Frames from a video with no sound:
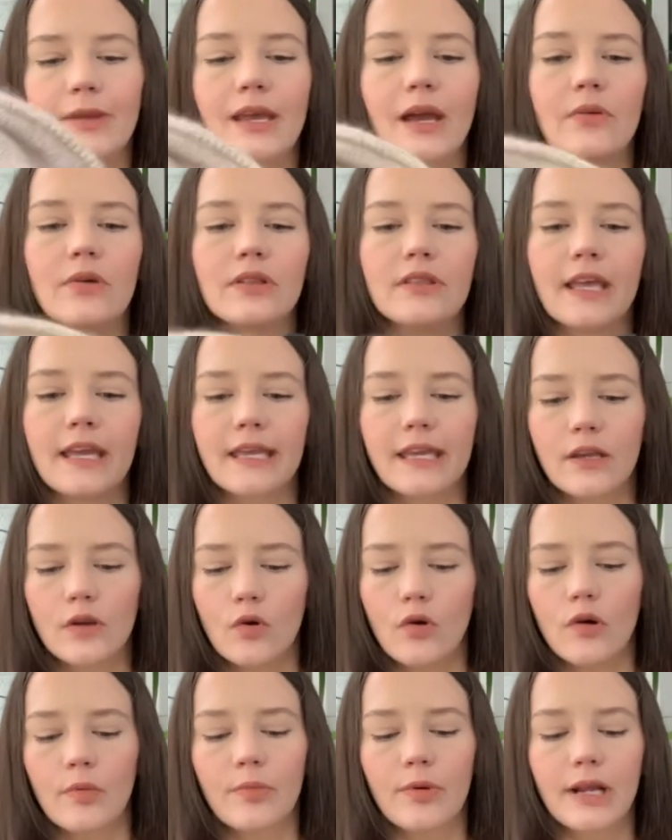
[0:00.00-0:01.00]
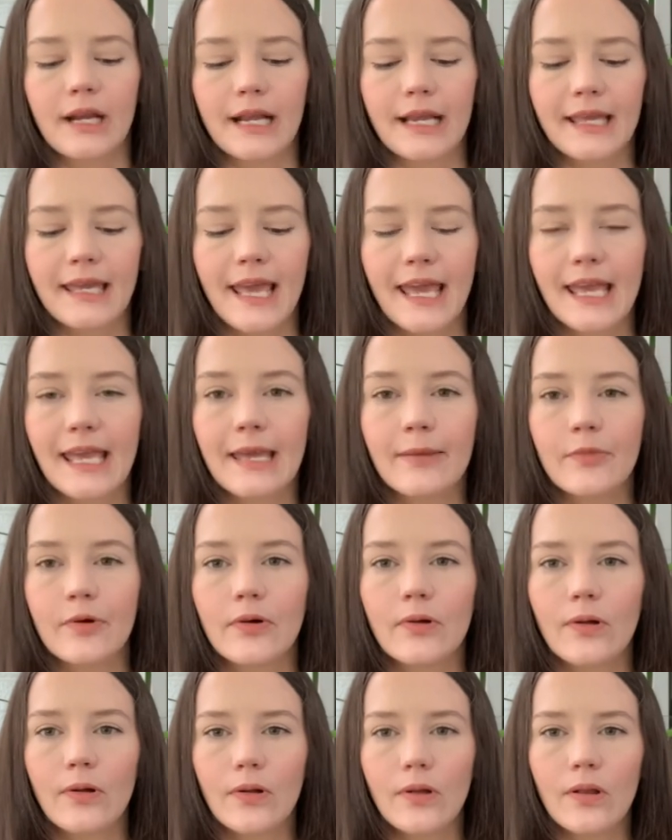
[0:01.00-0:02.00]
I would like incorporate a
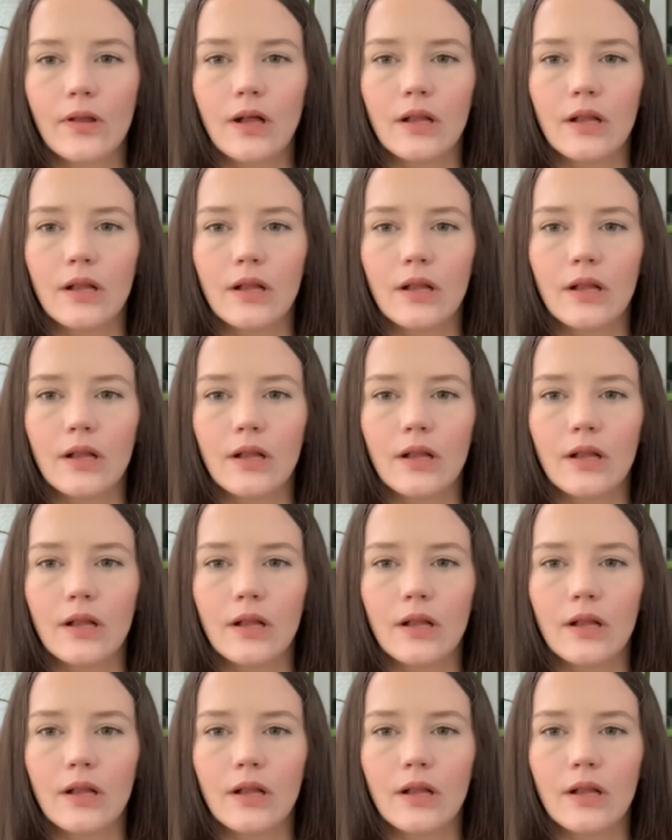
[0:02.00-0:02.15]
cable